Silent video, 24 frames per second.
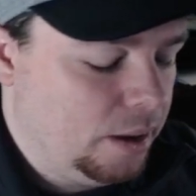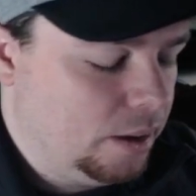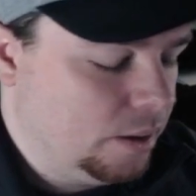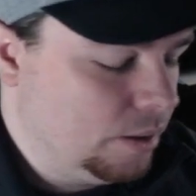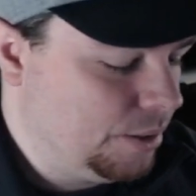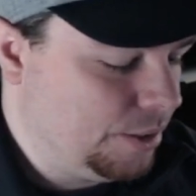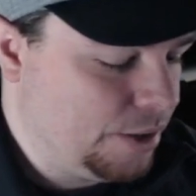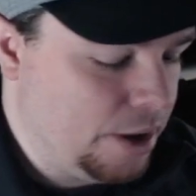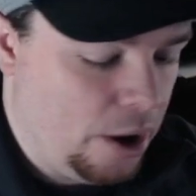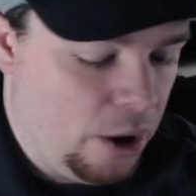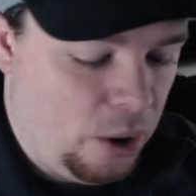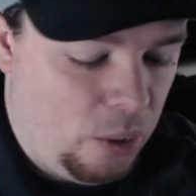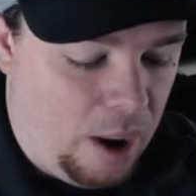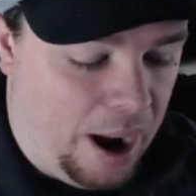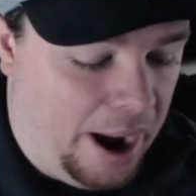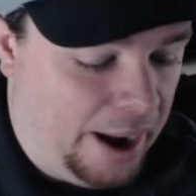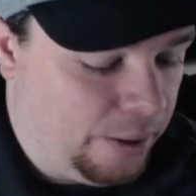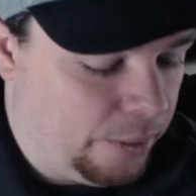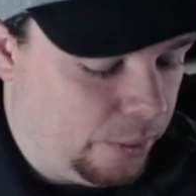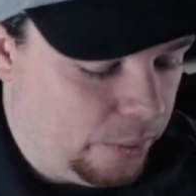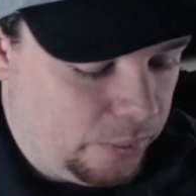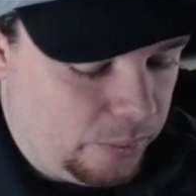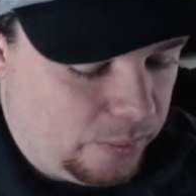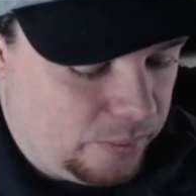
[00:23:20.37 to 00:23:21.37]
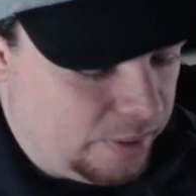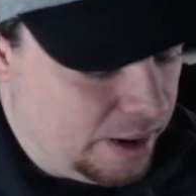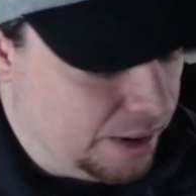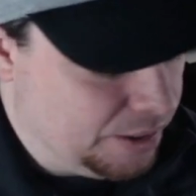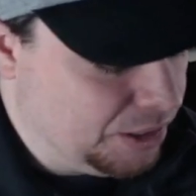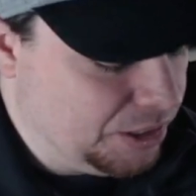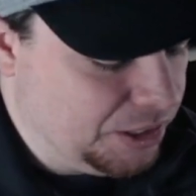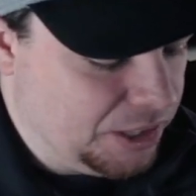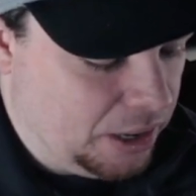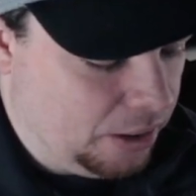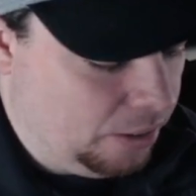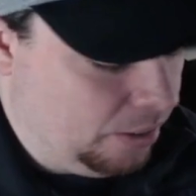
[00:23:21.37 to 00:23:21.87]
So I don't
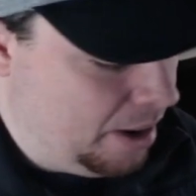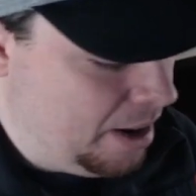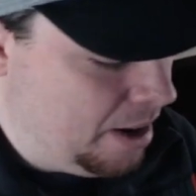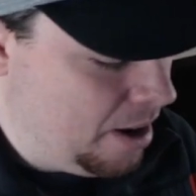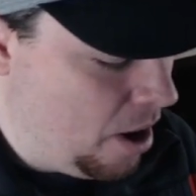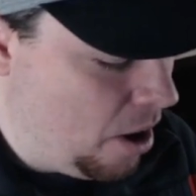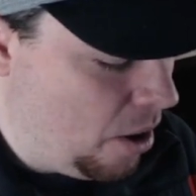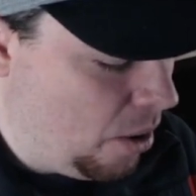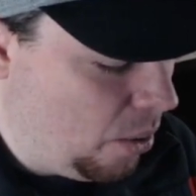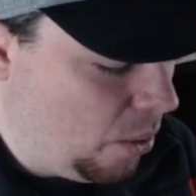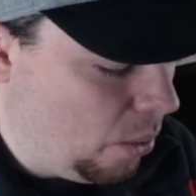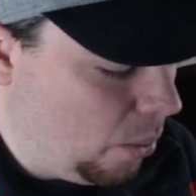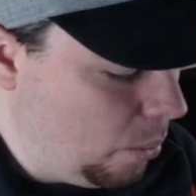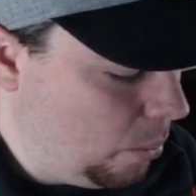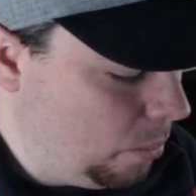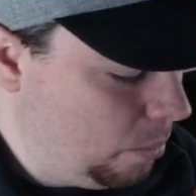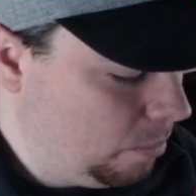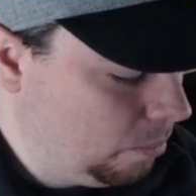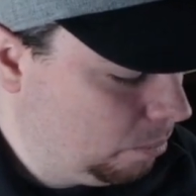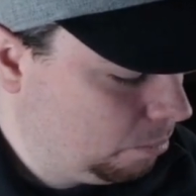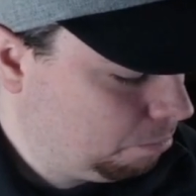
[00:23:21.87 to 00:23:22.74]
necessarily know